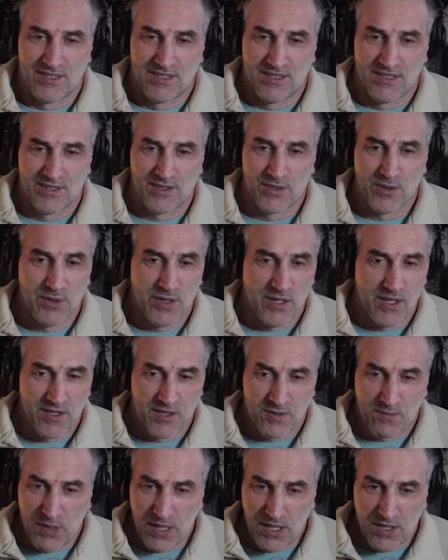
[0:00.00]
doing
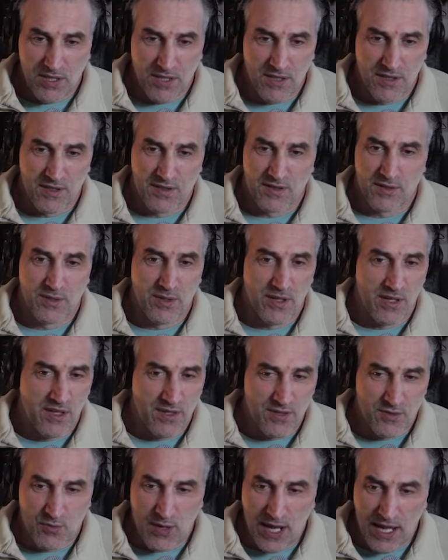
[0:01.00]
his do pitches, doing
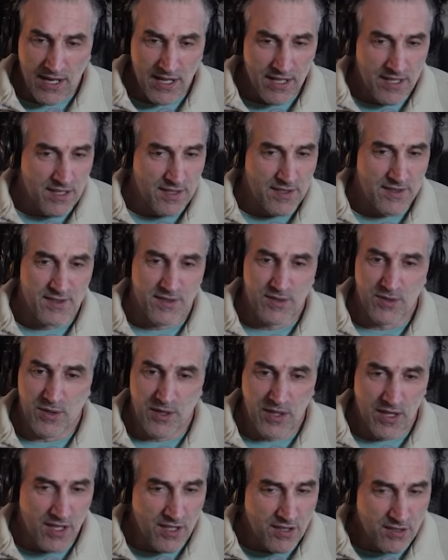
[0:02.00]
his rallies,
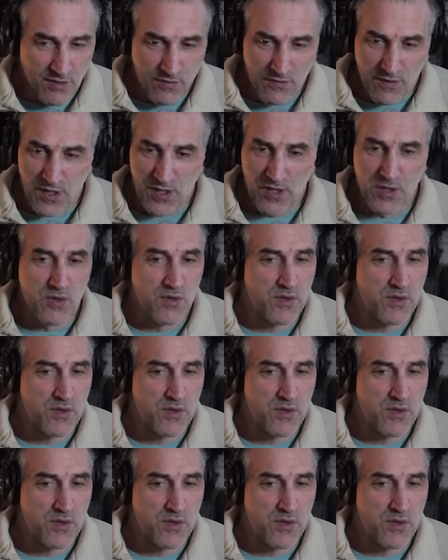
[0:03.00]
doing interviews.